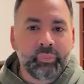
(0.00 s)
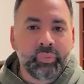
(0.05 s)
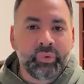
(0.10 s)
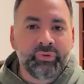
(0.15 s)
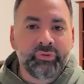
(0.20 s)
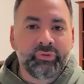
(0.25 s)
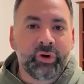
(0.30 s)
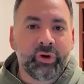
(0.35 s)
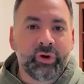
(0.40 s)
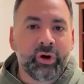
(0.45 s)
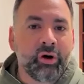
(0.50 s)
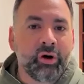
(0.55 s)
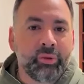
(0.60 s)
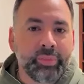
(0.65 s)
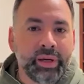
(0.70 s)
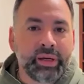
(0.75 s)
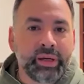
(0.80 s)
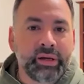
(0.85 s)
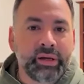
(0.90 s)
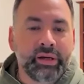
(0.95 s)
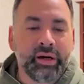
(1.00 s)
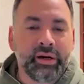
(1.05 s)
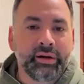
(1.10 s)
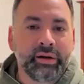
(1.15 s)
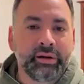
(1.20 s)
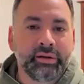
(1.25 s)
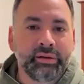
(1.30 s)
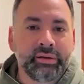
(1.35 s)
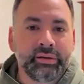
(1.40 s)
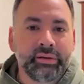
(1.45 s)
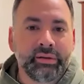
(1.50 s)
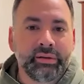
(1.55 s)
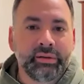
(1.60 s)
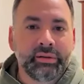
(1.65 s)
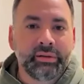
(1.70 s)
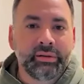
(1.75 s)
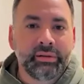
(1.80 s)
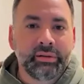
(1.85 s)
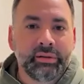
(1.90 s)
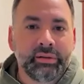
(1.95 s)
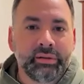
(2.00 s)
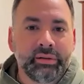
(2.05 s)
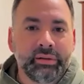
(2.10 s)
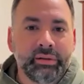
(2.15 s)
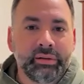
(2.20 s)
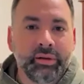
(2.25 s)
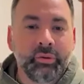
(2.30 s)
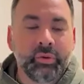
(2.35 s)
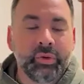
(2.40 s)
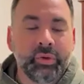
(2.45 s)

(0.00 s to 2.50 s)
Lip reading: but for all mankind, that